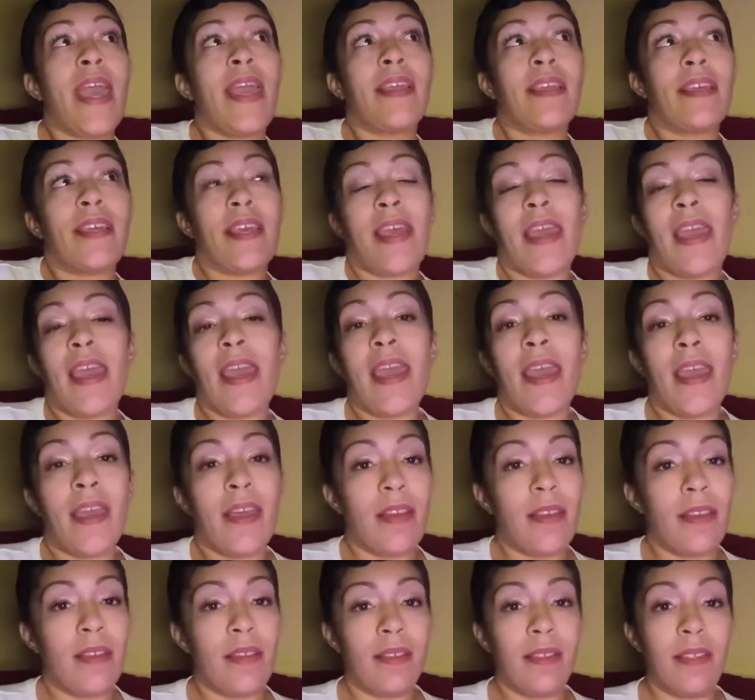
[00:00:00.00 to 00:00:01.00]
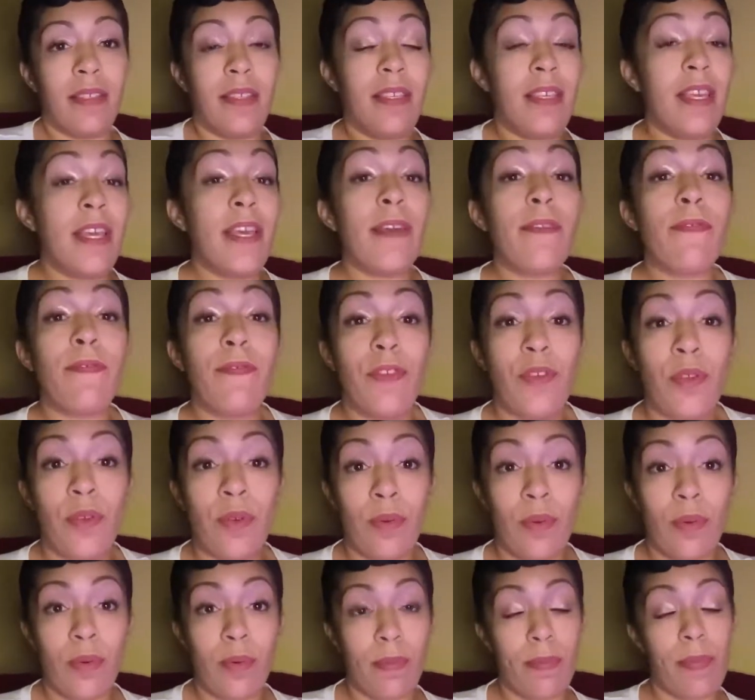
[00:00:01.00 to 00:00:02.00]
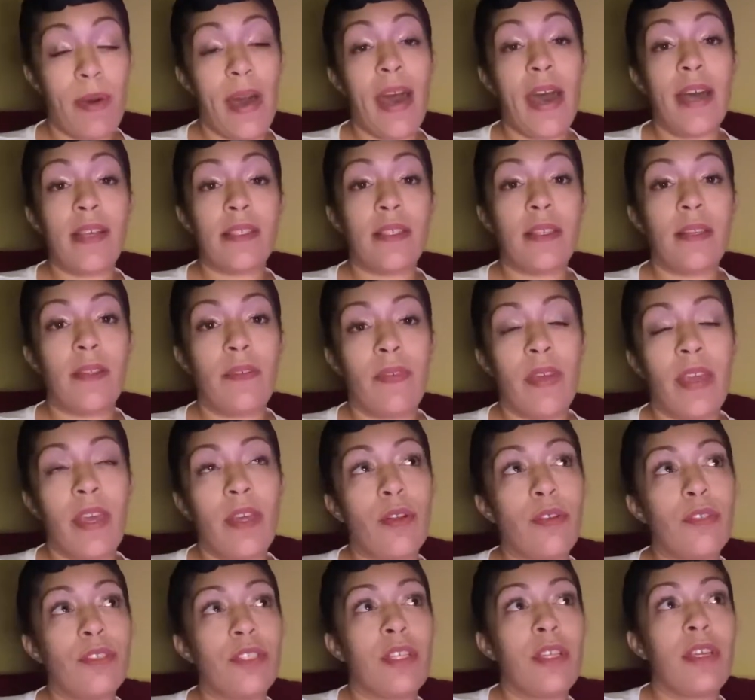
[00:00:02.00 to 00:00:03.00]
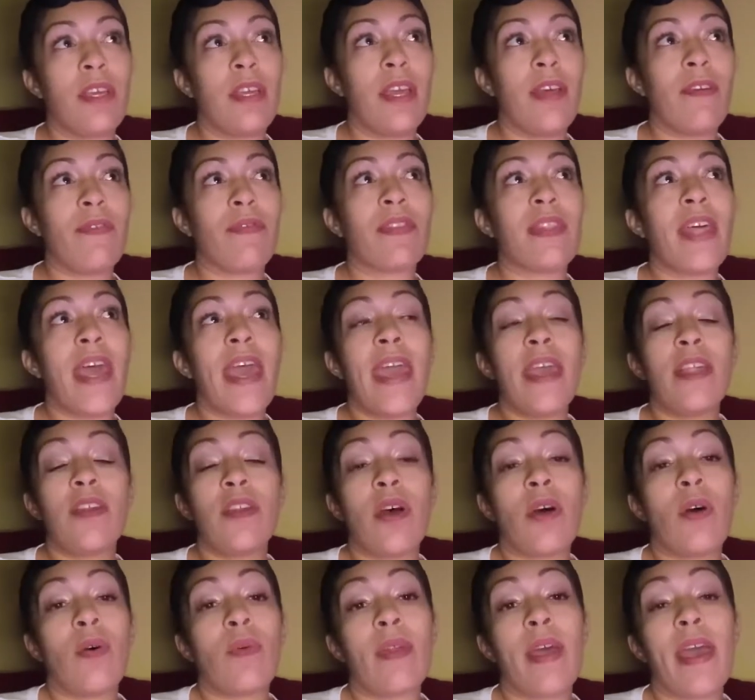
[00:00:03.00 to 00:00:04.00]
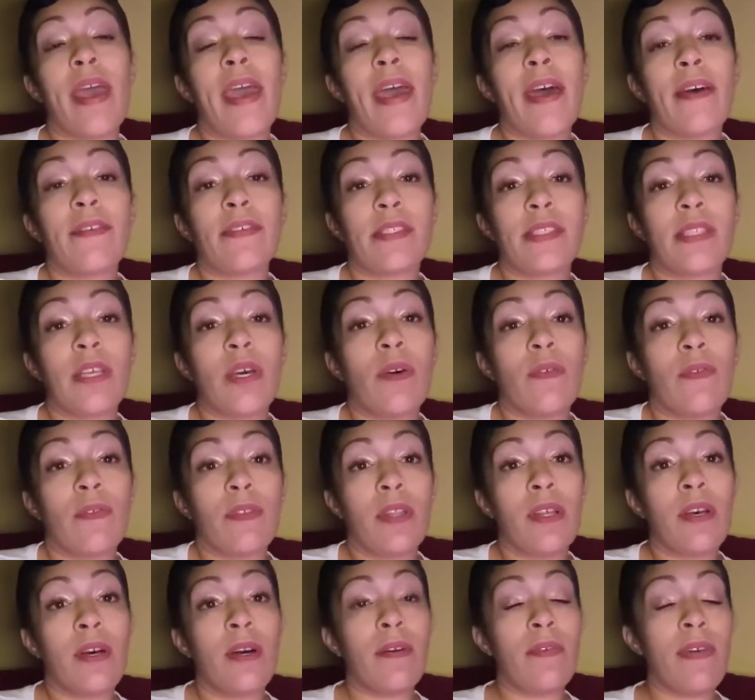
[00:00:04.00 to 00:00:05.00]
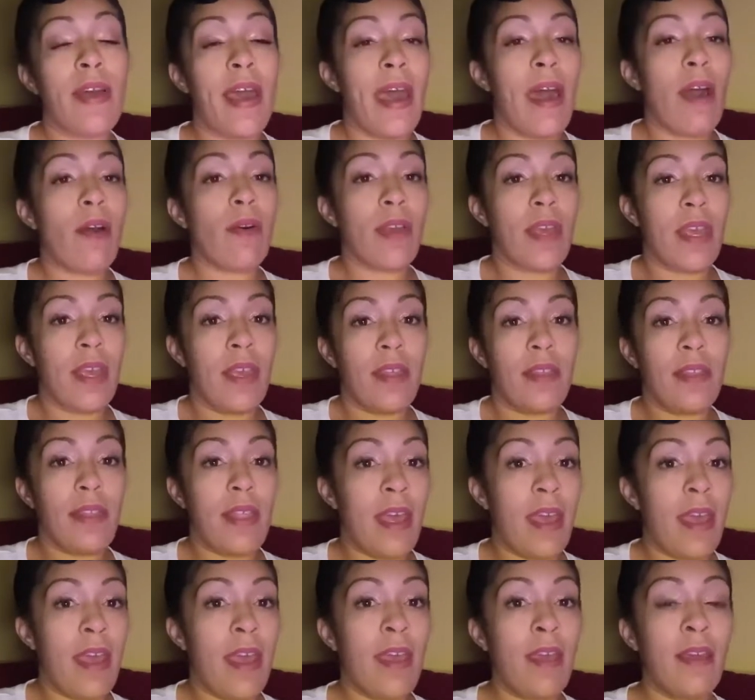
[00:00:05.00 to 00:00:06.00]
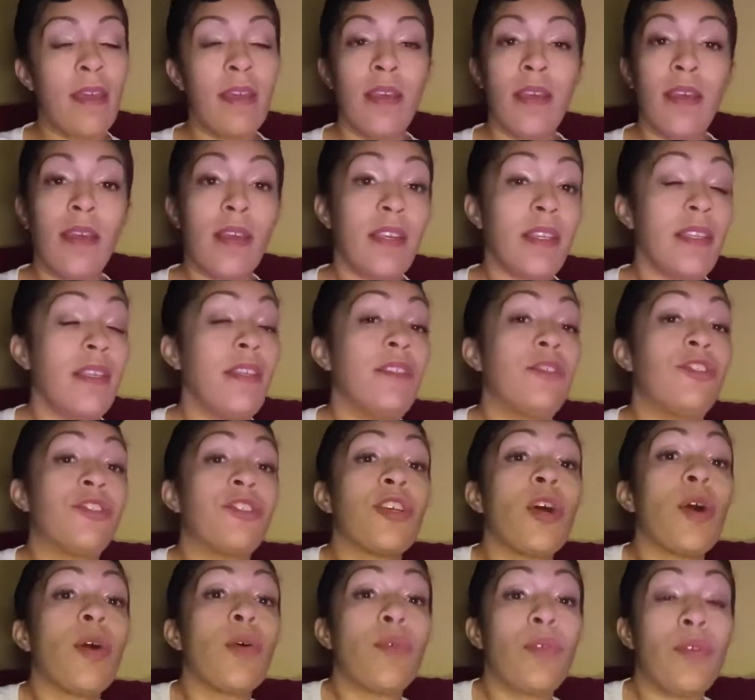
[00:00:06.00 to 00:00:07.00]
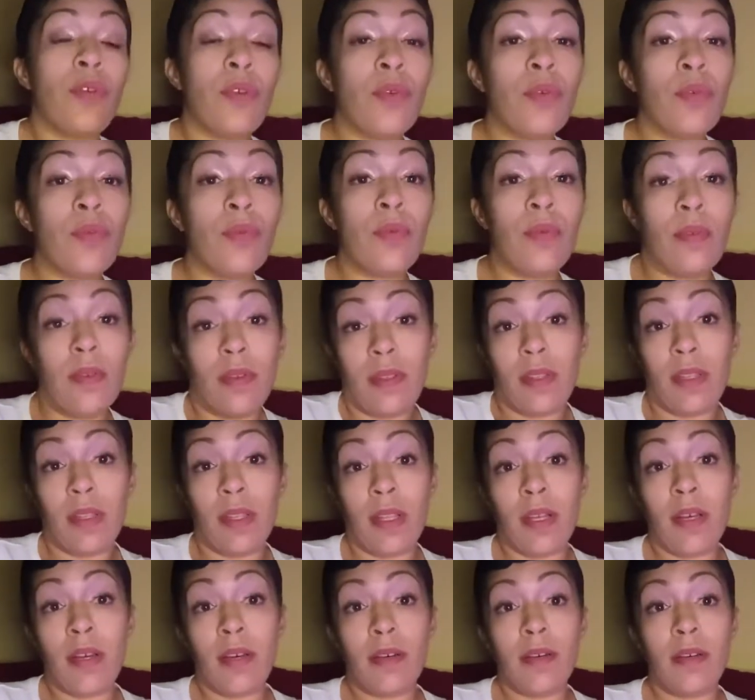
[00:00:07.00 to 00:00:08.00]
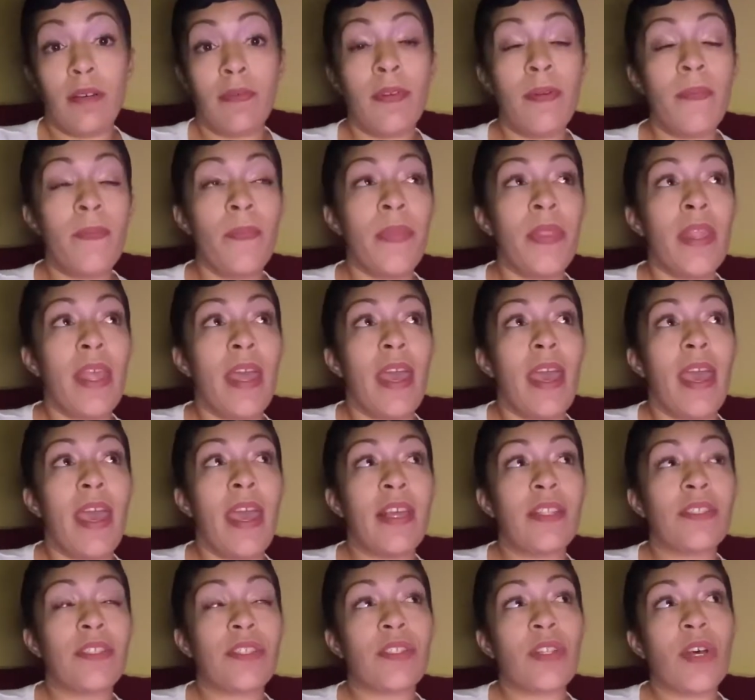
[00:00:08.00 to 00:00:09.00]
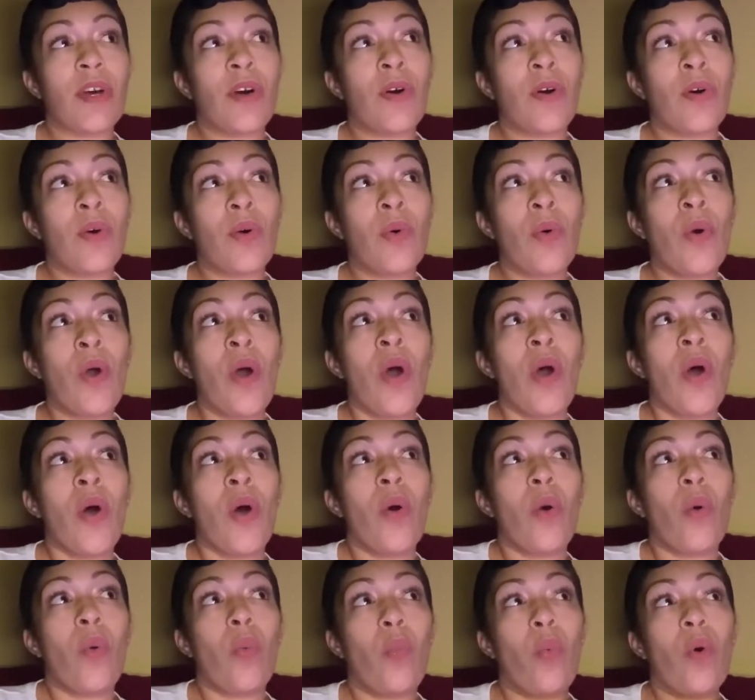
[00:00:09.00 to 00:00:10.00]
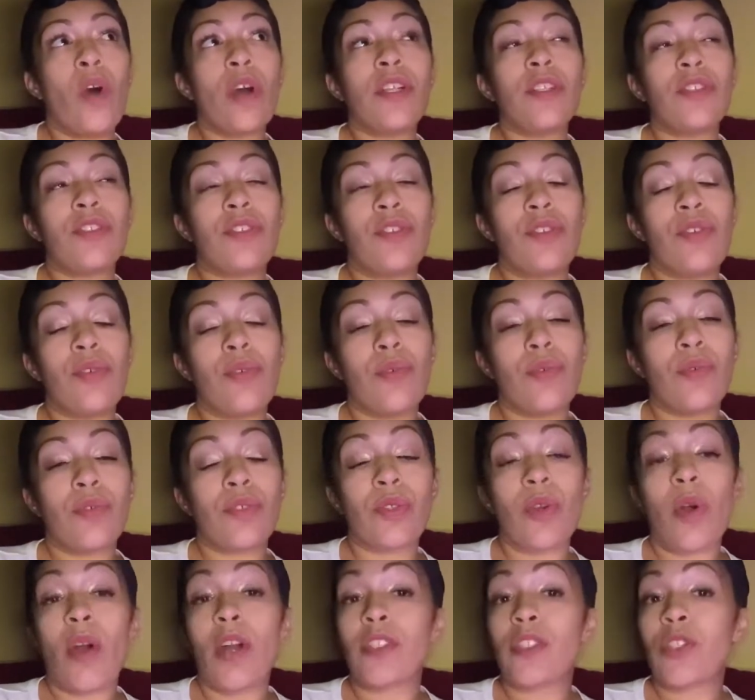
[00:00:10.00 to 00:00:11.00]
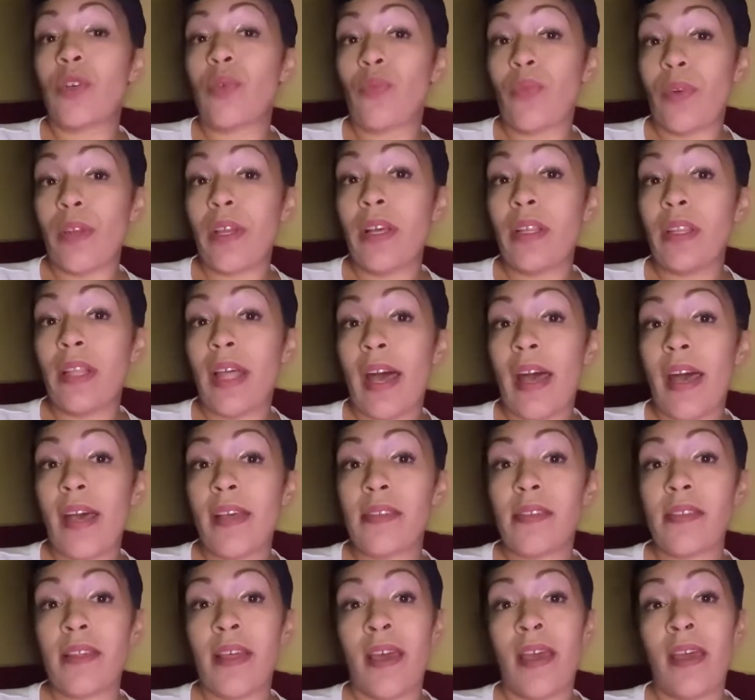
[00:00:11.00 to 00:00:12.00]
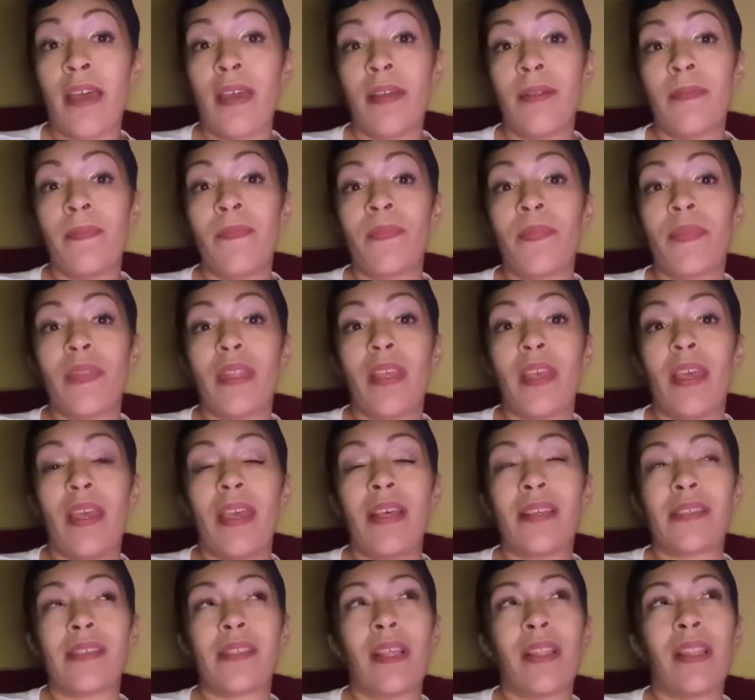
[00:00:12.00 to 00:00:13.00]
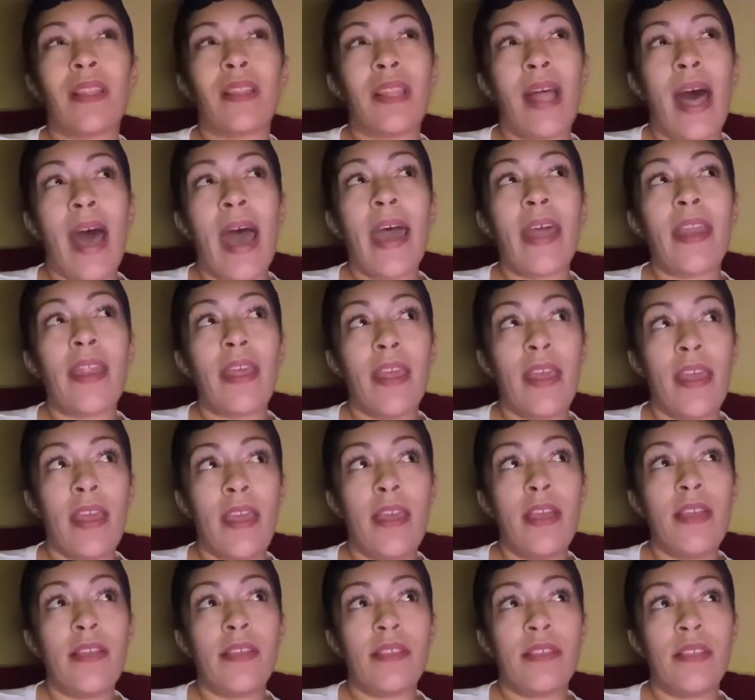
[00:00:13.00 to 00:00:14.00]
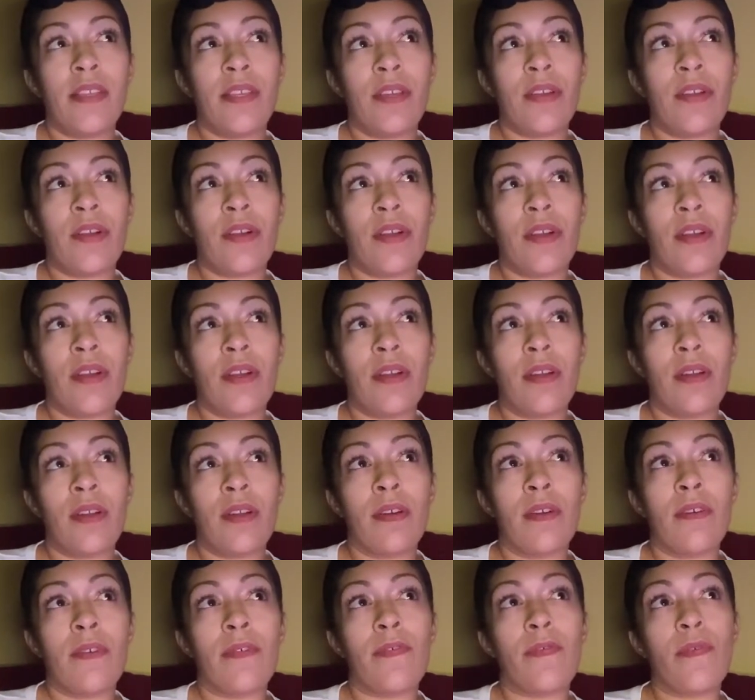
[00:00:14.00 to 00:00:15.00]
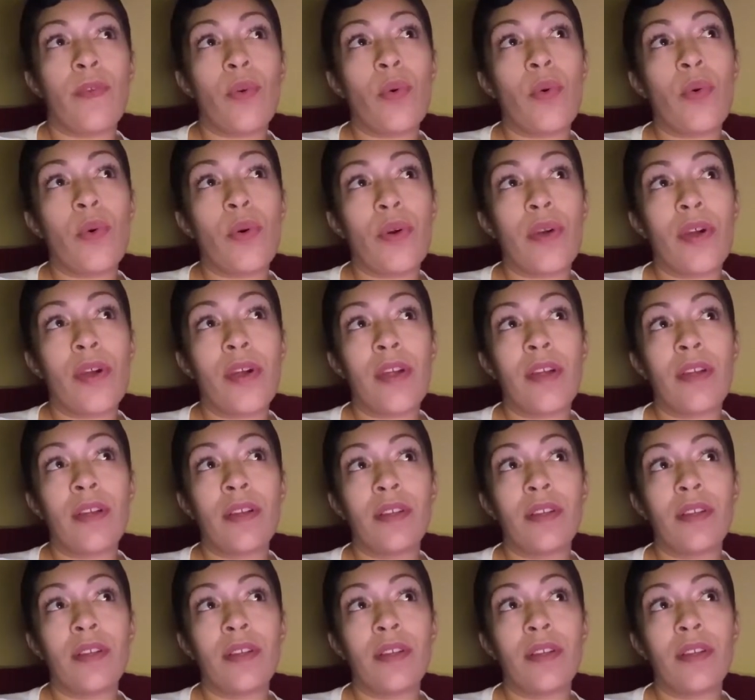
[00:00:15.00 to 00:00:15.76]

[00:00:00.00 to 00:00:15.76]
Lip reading: can't give you positive energy. If they don't have self-love, how can they show you love? And so once you start to realize that, it's a lot easier for